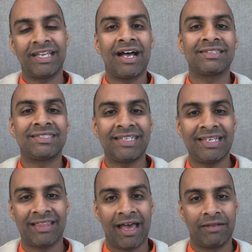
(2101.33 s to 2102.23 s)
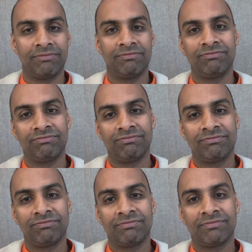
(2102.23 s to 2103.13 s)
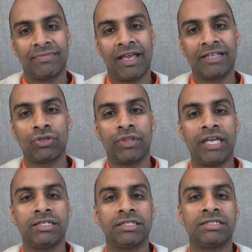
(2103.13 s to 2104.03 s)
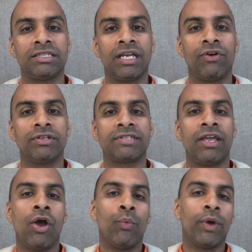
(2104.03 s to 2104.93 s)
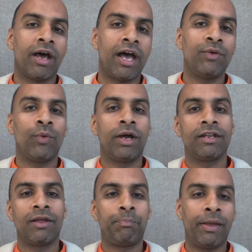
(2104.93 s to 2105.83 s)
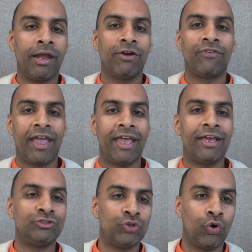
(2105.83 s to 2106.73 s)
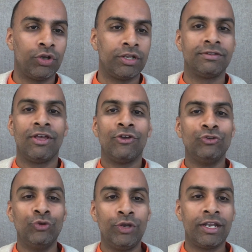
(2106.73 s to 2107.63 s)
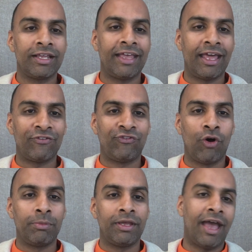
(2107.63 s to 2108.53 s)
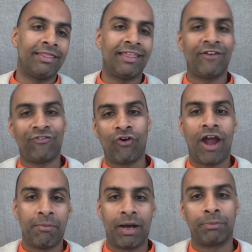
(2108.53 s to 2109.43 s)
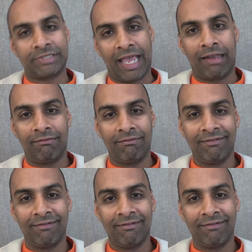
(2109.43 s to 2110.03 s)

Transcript: can't see that. And so they just sit there and say, when I wanted a pair of Air Jordans, you didn't get it for me and therefore I'm upset.